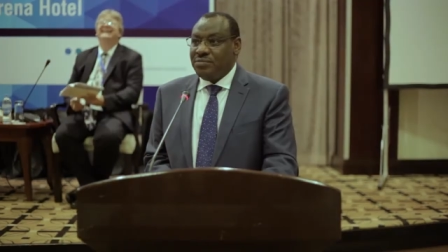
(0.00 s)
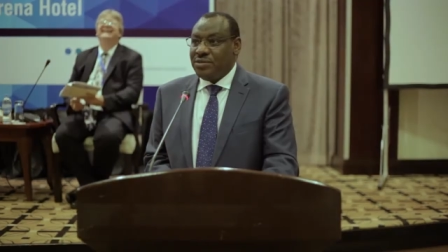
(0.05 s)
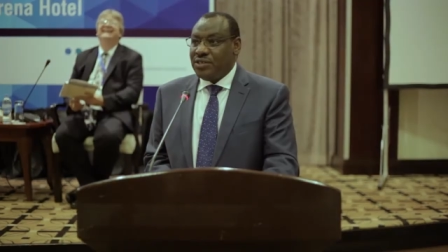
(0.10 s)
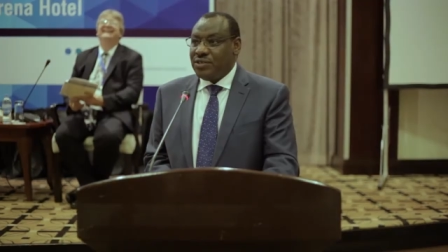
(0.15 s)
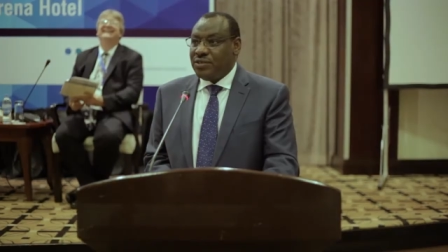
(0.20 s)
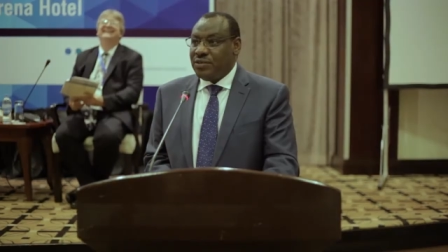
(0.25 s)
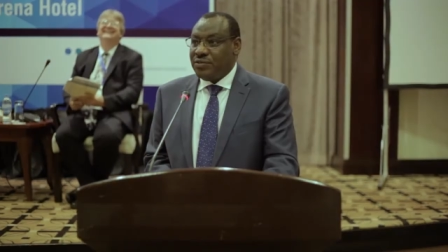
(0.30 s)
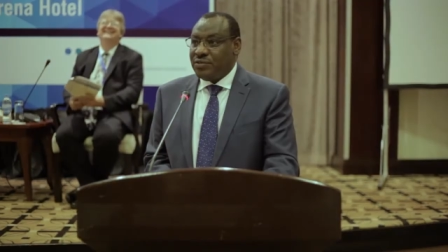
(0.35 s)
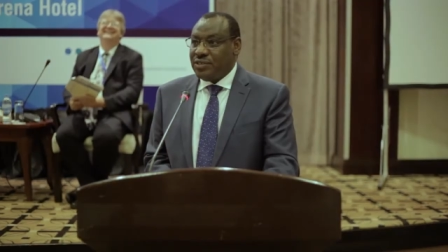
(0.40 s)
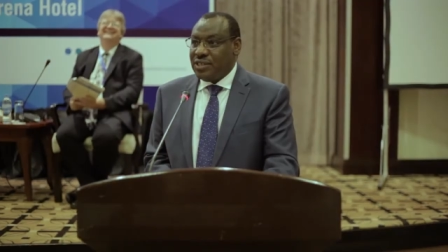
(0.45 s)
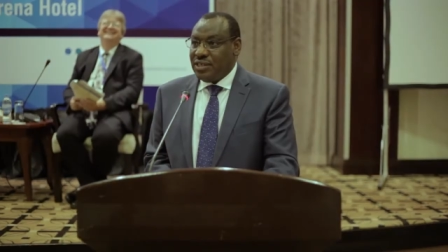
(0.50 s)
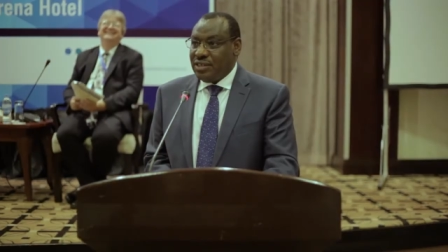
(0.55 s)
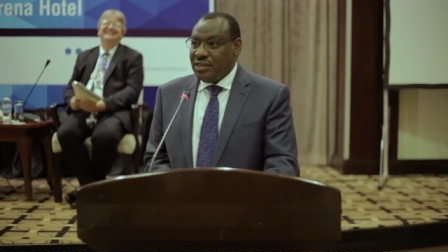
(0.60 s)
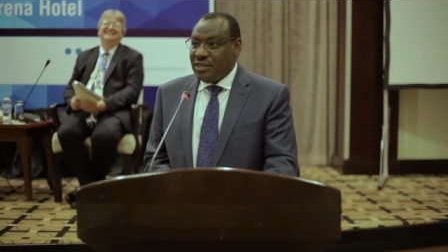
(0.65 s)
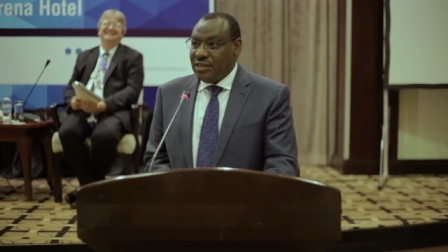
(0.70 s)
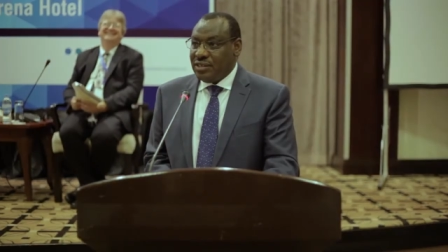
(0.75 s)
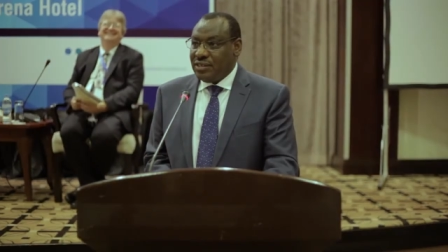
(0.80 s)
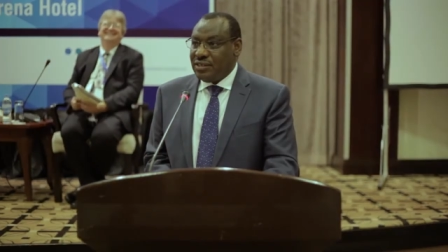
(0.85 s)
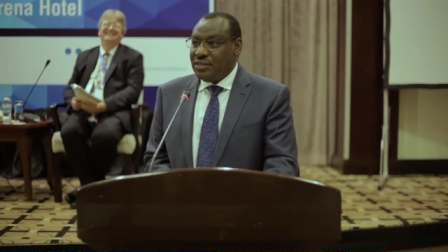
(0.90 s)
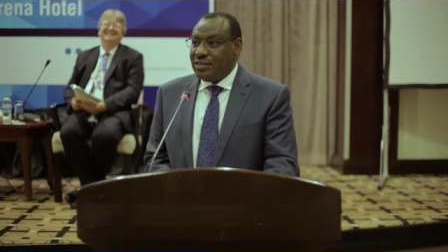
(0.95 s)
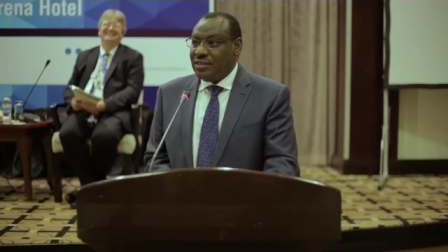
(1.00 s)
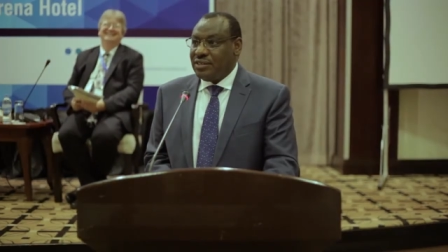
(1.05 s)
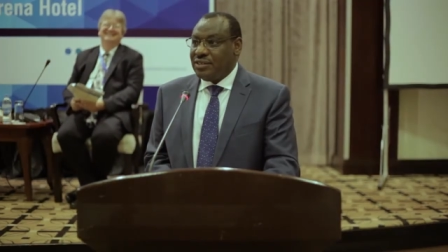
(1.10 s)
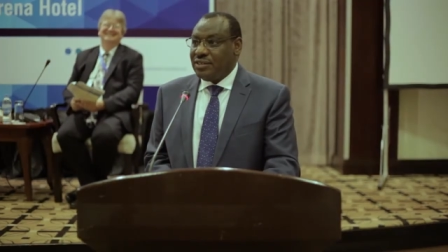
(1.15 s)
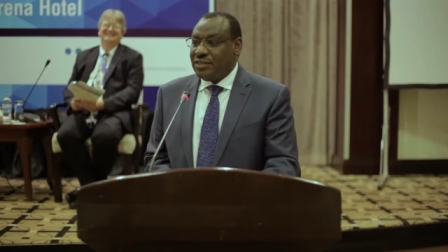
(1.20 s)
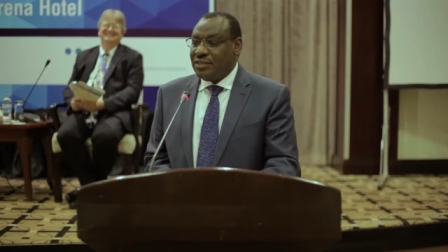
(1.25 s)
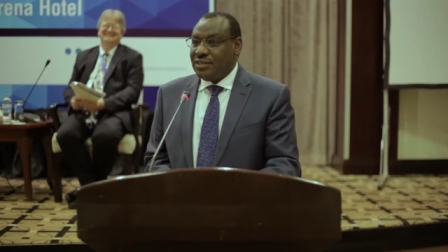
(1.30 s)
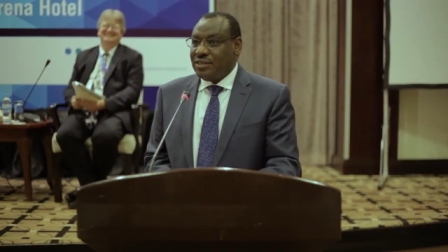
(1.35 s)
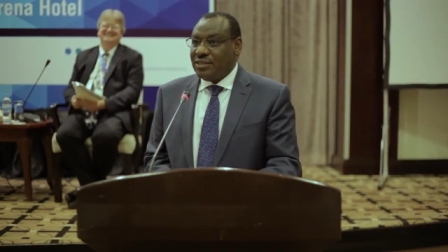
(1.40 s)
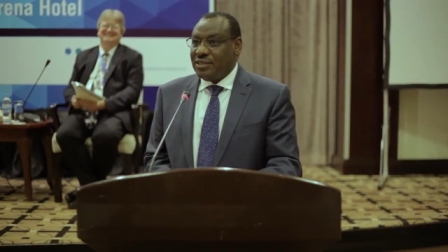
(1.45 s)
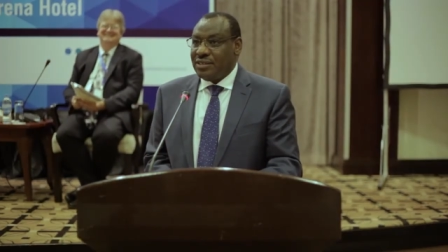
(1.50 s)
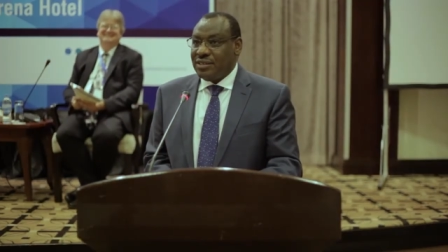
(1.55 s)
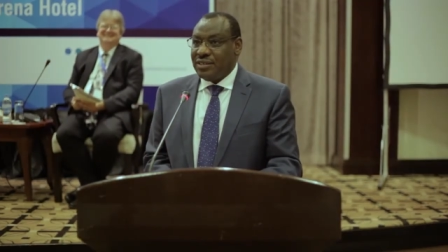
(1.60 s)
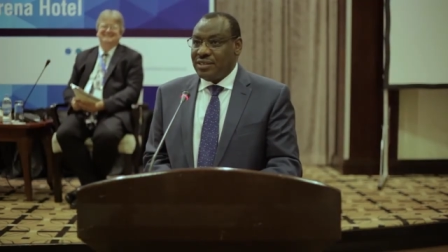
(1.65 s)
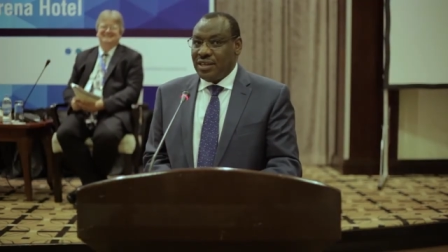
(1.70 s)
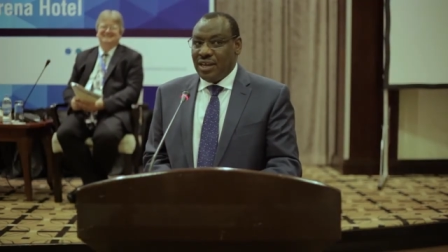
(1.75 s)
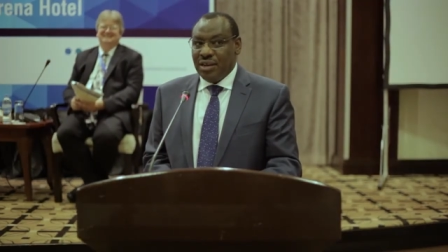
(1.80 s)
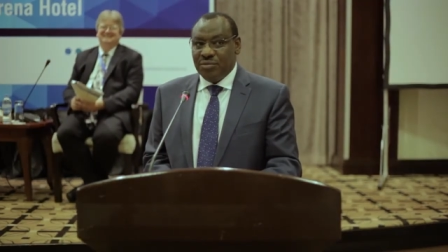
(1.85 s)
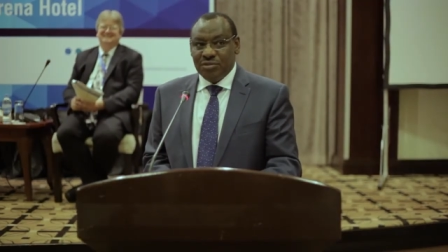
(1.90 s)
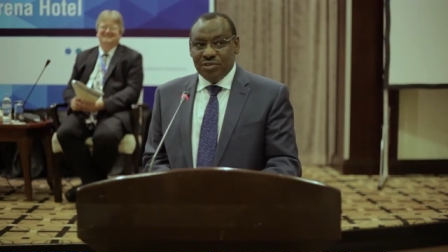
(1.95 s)
the Minister of Gender.
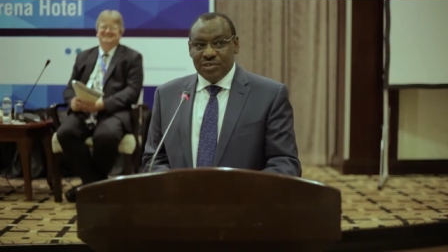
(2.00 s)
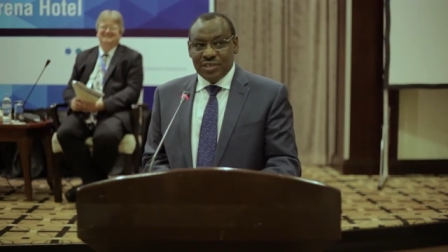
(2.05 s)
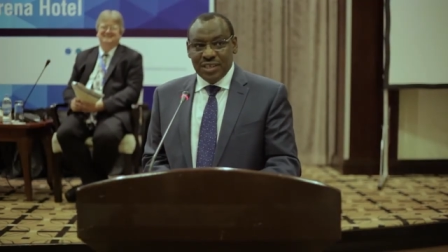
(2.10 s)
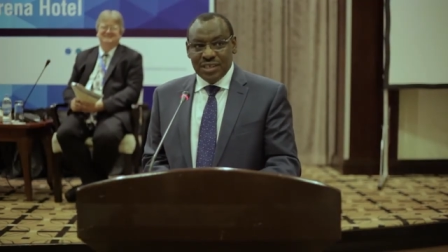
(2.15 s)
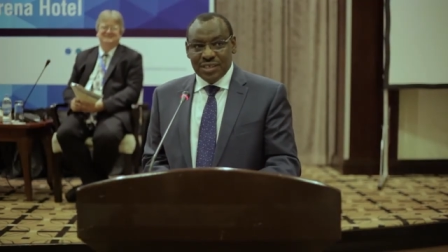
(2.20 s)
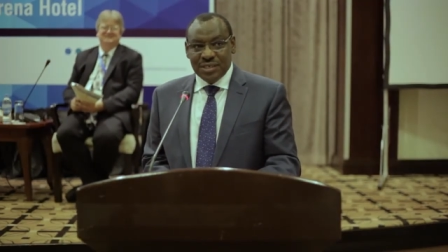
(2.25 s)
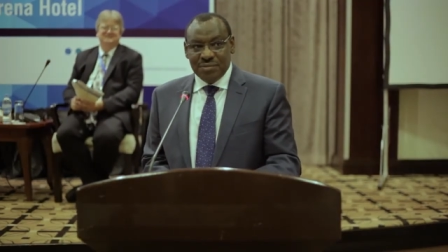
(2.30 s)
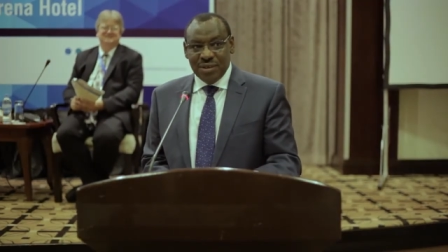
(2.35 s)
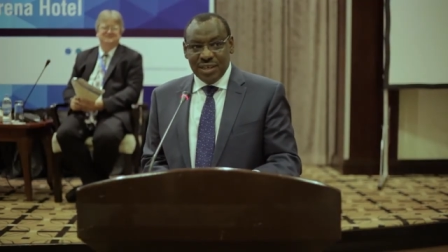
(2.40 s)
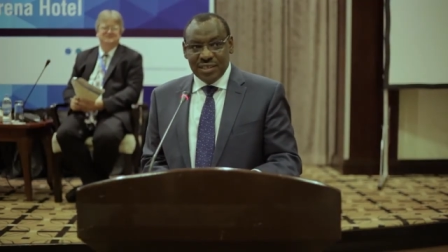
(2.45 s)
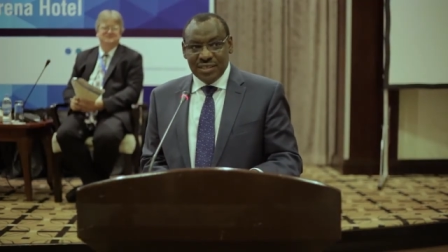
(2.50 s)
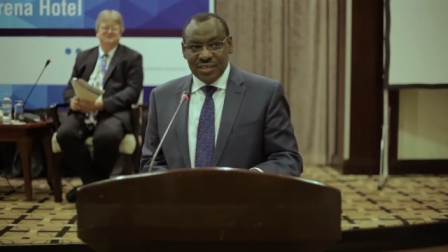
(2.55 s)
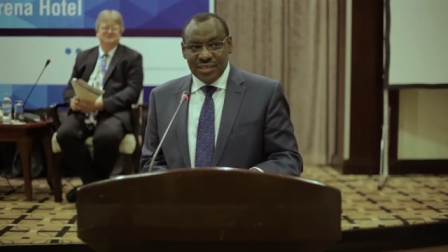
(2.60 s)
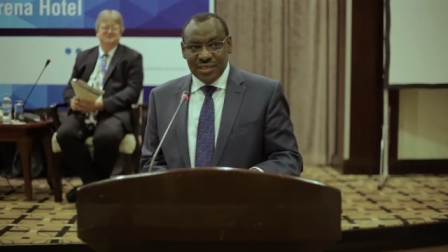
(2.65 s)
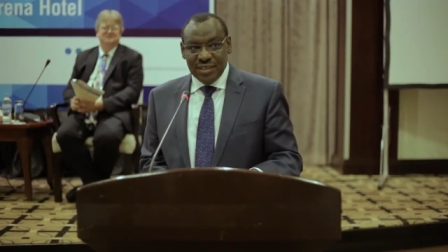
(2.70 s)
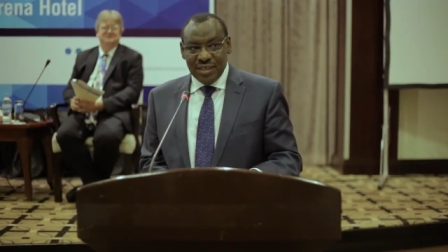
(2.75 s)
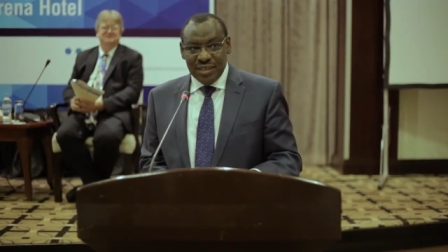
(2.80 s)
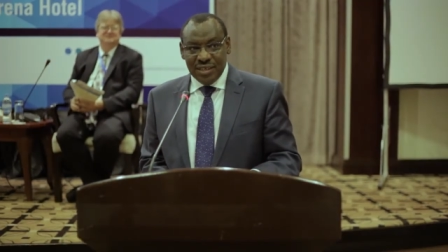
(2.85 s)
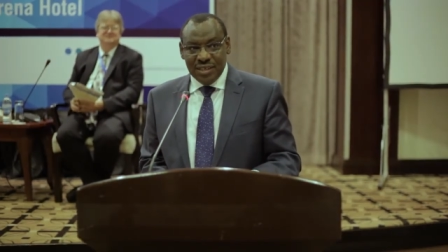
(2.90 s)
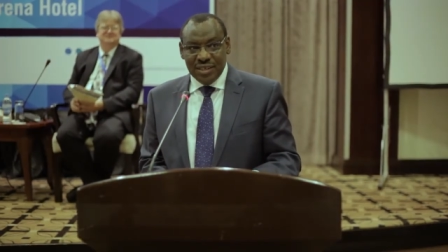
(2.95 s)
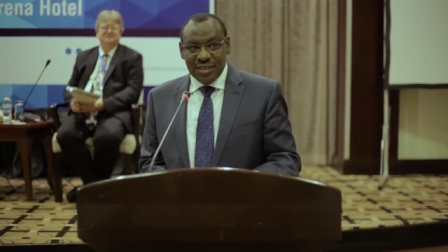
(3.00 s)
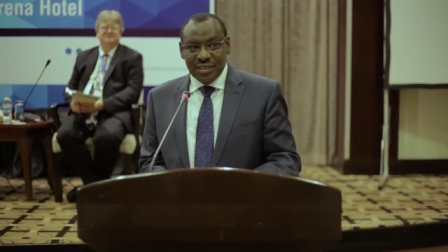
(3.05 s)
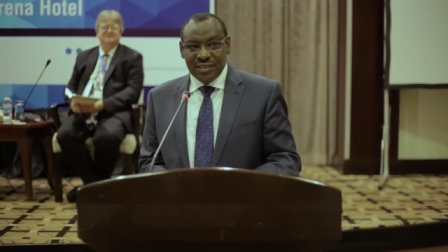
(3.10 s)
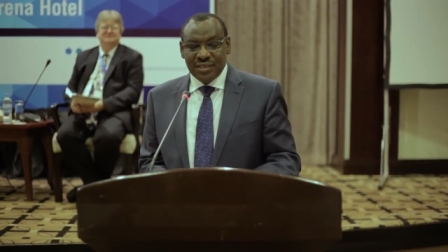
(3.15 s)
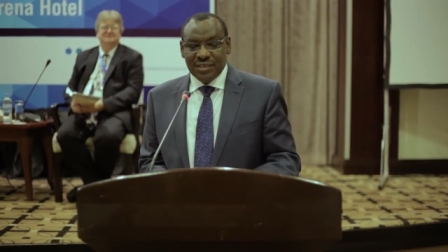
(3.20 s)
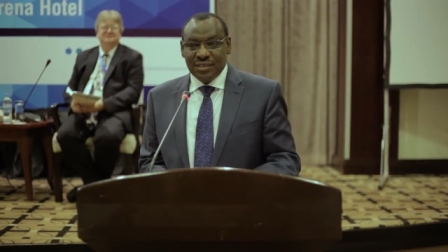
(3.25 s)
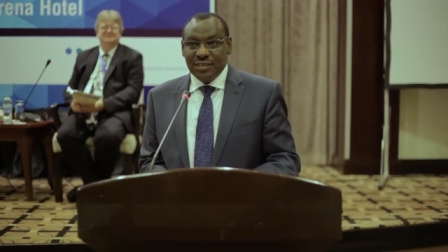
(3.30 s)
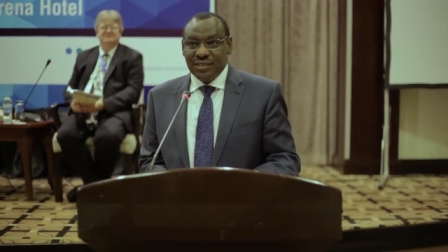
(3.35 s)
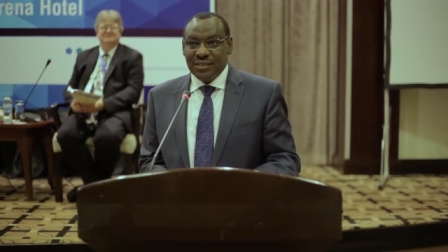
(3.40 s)
I'm not the expert in gender.